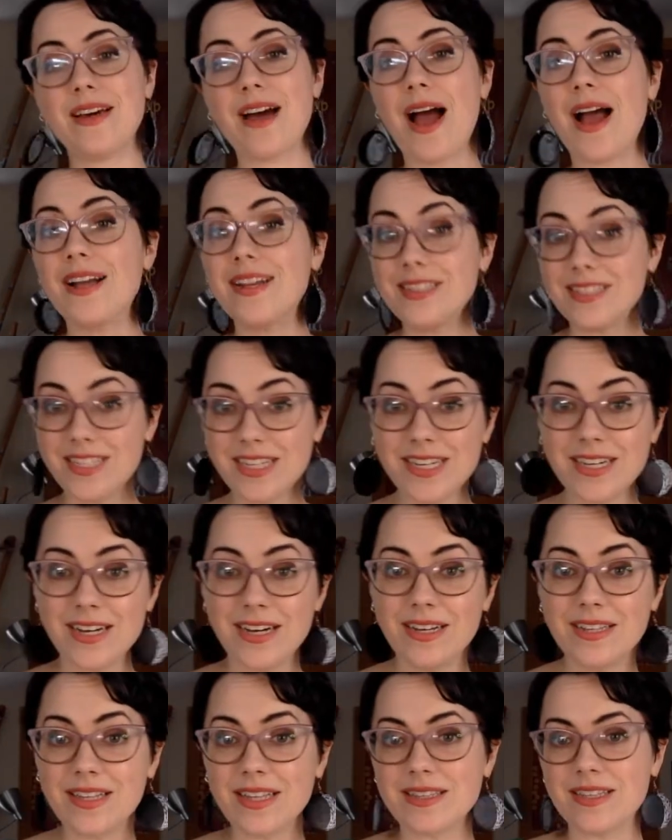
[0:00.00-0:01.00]

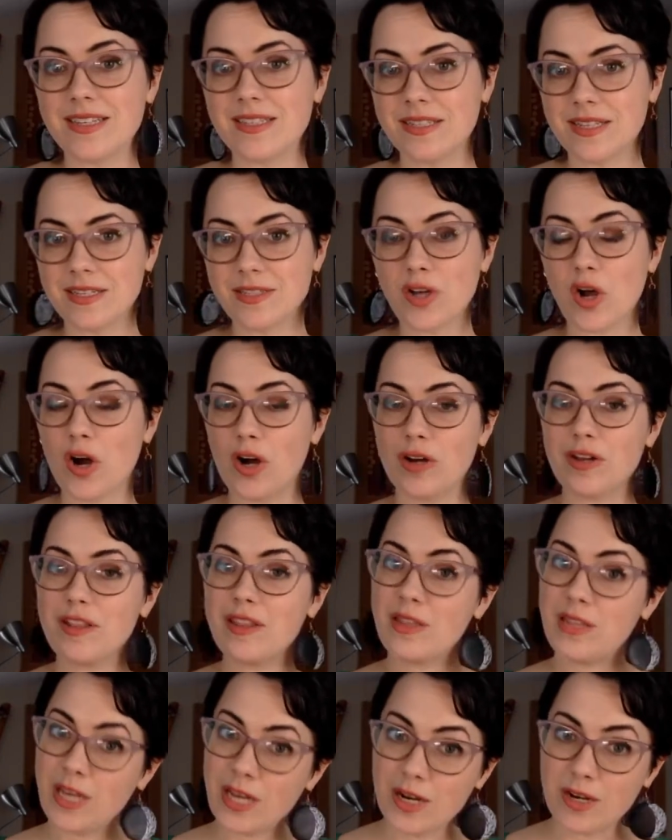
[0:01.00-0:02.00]
idea that this is art
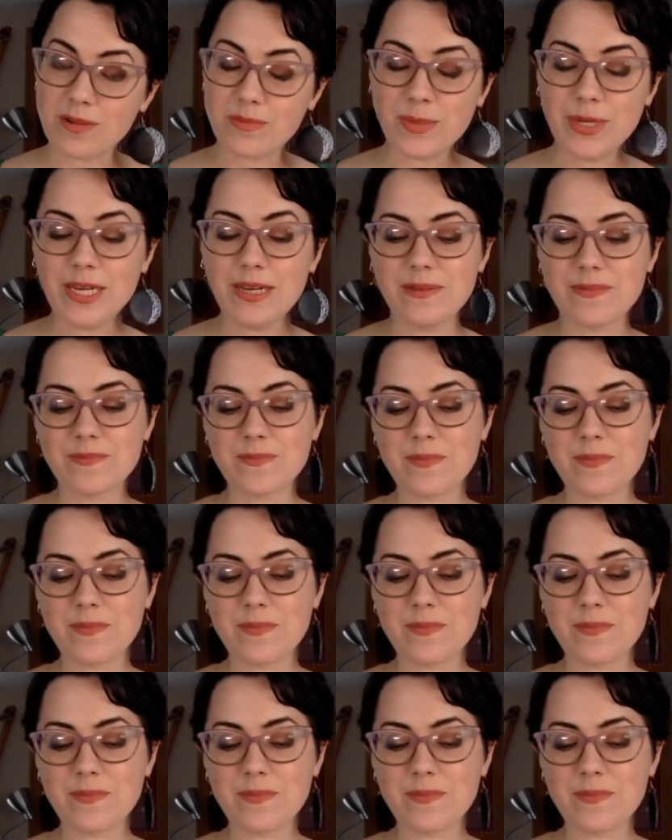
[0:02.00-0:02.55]
therapy.